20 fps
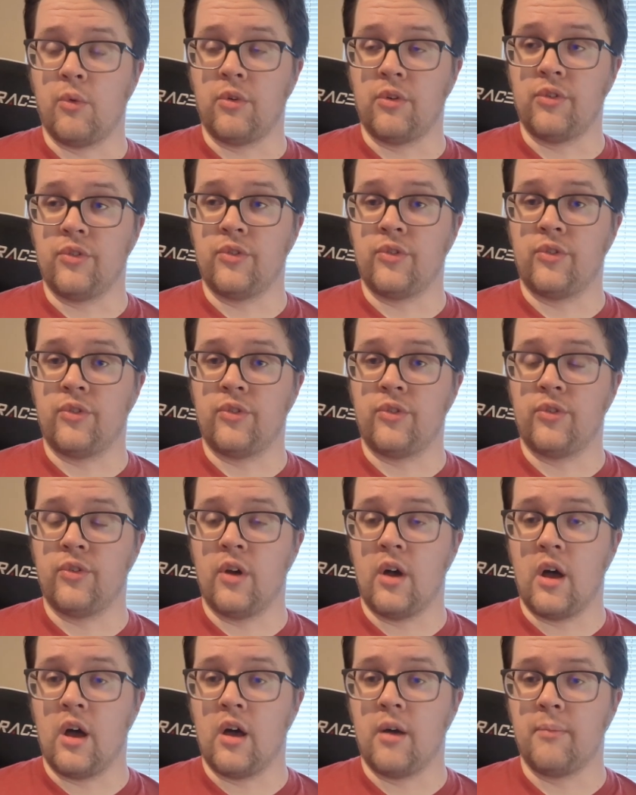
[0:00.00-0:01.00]
was
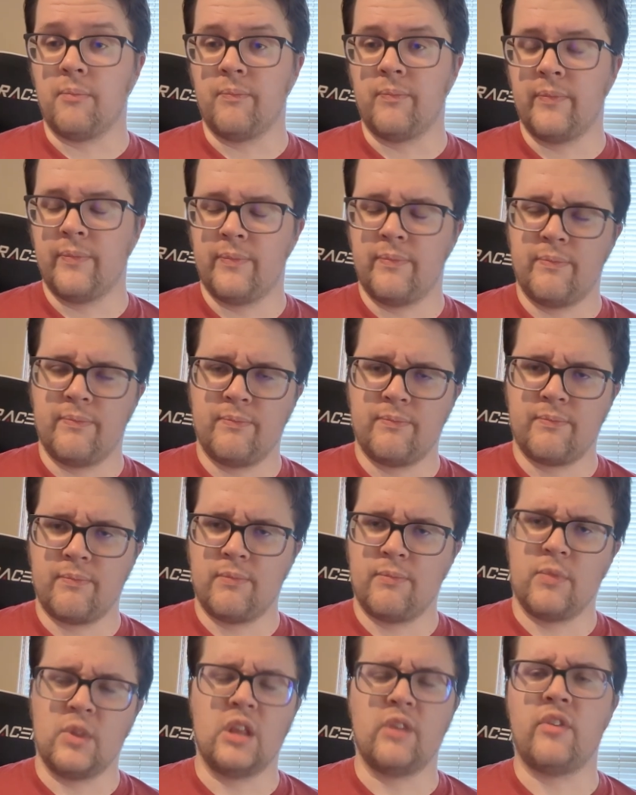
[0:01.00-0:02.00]

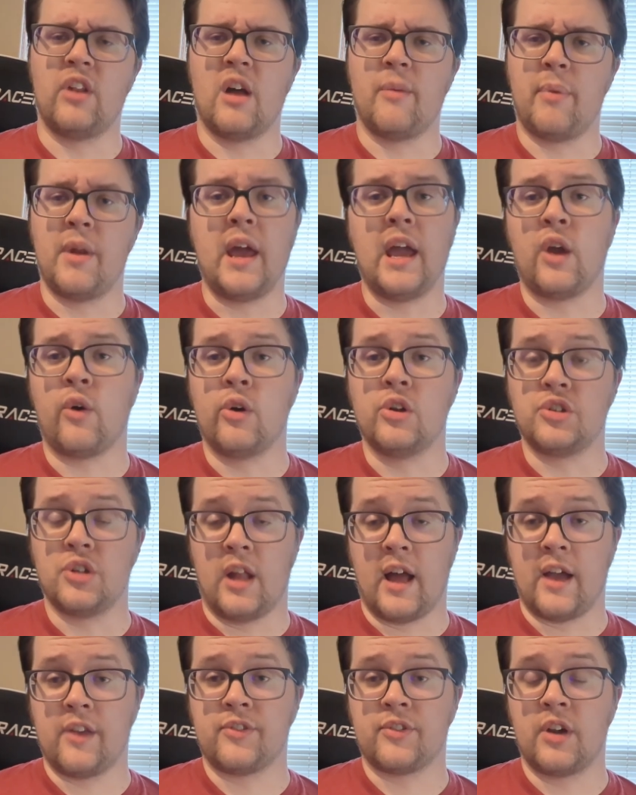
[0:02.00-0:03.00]
living up in Anchorage,
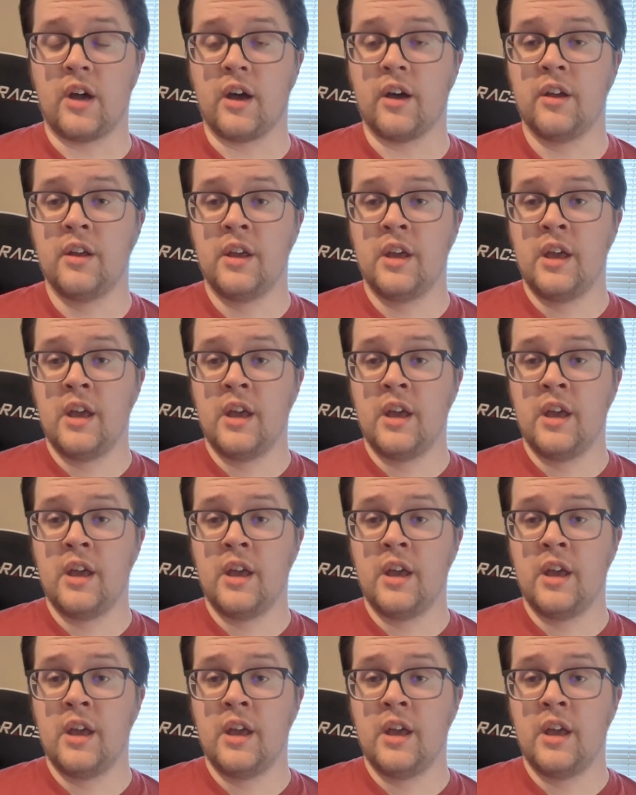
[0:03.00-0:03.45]
Alaska.